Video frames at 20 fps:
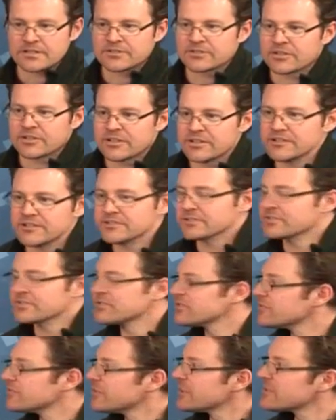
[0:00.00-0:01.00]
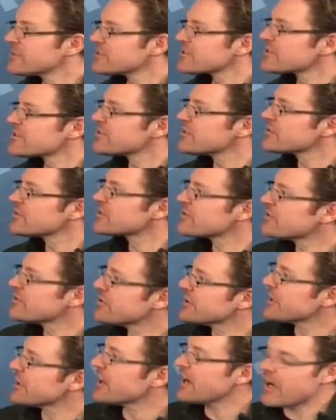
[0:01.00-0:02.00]
So here's the solution
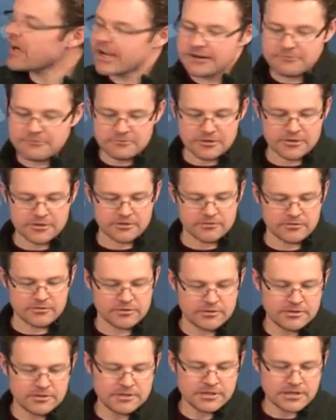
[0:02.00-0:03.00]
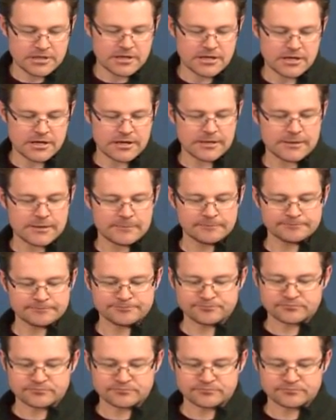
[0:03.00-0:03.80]
that I wrote, but